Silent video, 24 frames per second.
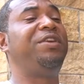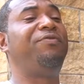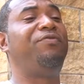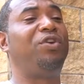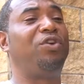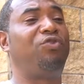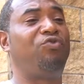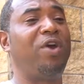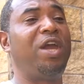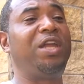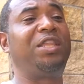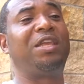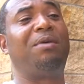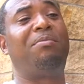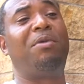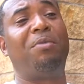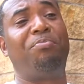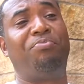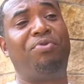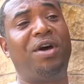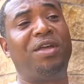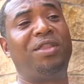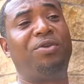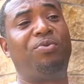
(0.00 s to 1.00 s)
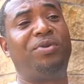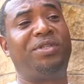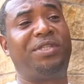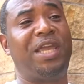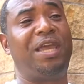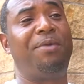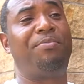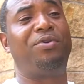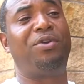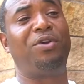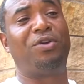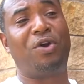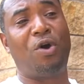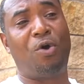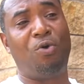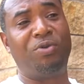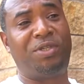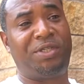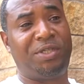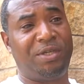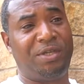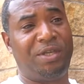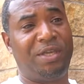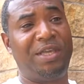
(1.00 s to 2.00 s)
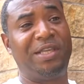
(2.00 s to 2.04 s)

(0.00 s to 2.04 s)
great that my brother was able to coach